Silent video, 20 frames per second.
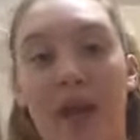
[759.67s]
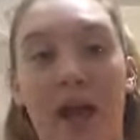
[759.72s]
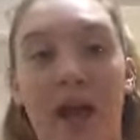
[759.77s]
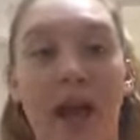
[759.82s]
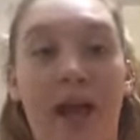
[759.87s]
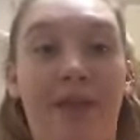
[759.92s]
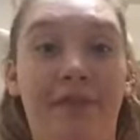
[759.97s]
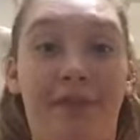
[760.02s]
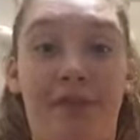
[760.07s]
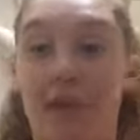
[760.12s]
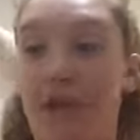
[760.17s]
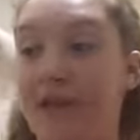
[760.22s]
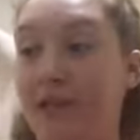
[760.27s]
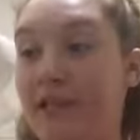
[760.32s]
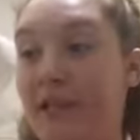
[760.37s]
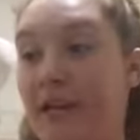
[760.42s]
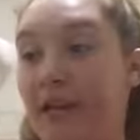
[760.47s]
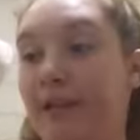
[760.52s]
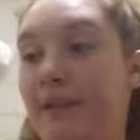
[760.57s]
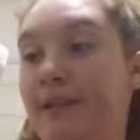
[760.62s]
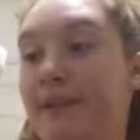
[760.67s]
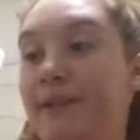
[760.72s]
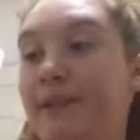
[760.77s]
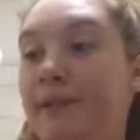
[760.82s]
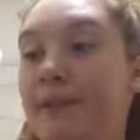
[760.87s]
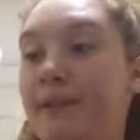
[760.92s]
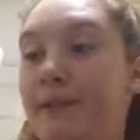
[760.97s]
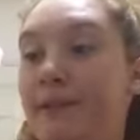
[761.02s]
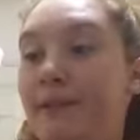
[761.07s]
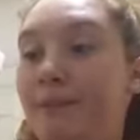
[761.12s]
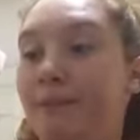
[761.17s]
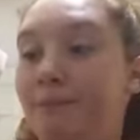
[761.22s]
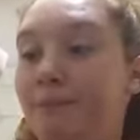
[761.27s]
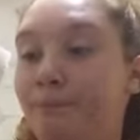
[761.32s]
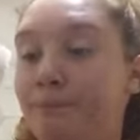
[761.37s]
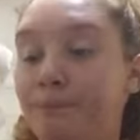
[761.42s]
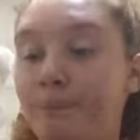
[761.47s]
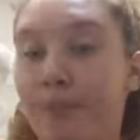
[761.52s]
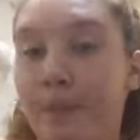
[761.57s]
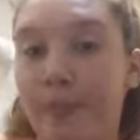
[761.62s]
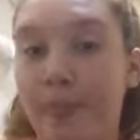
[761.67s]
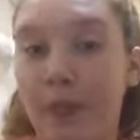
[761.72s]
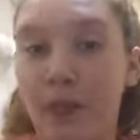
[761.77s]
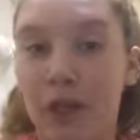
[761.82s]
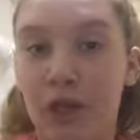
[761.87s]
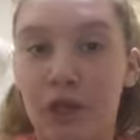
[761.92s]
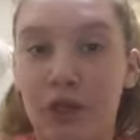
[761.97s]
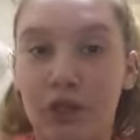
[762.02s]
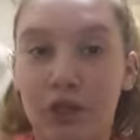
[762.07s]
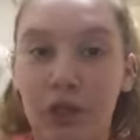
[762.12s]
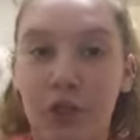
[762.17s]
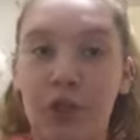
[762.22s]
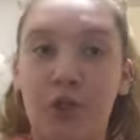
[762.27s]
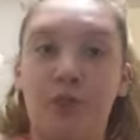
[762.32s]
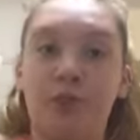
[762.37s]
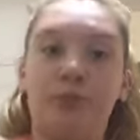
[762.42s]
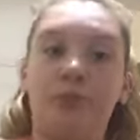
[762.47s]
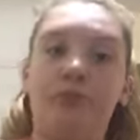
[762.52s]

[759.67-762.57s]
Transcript: and 30 seconds. So